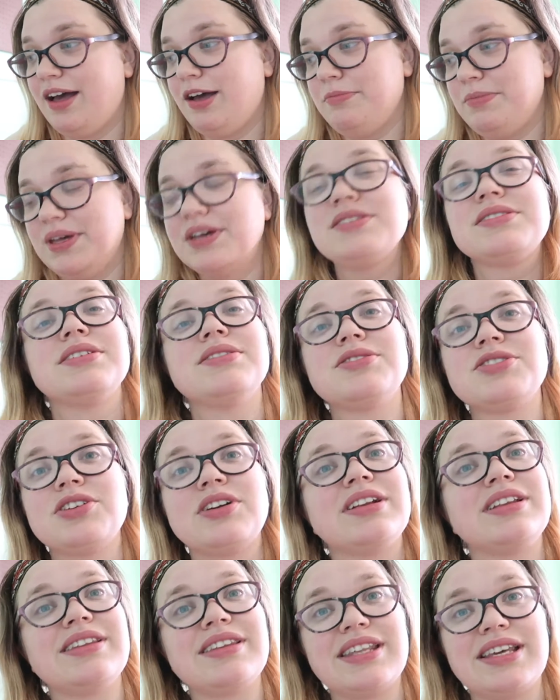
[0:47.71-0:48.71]
because there are
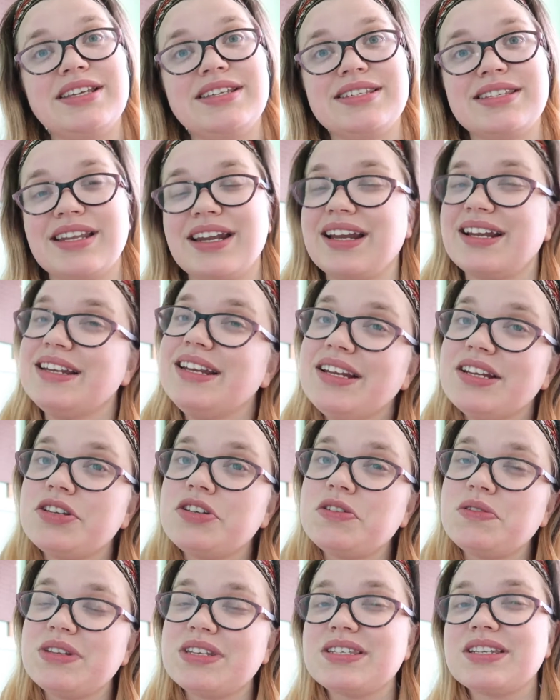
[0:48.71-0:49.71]
certain things that I didn't
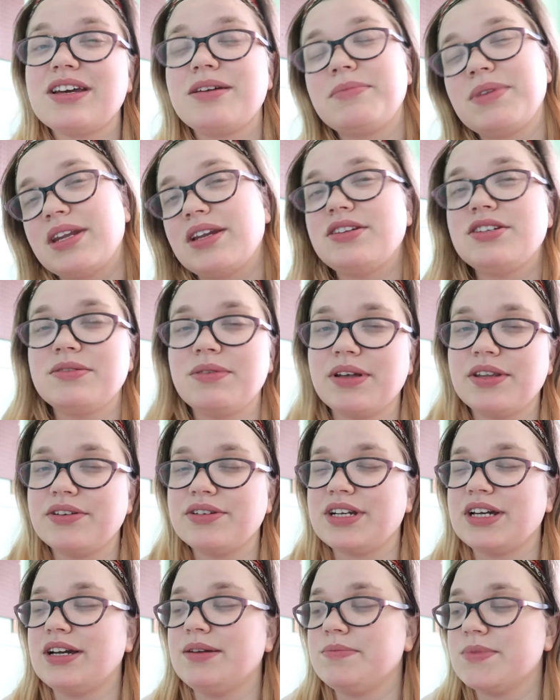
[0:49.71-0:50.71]
do this time that I do other
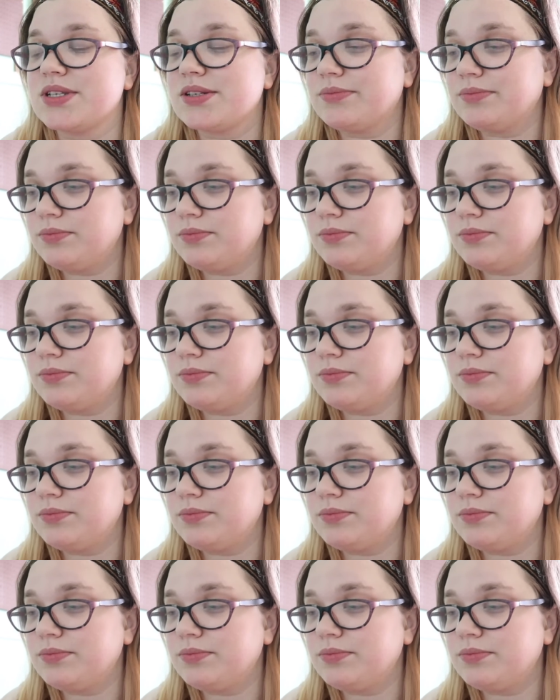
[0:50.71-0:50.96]
times,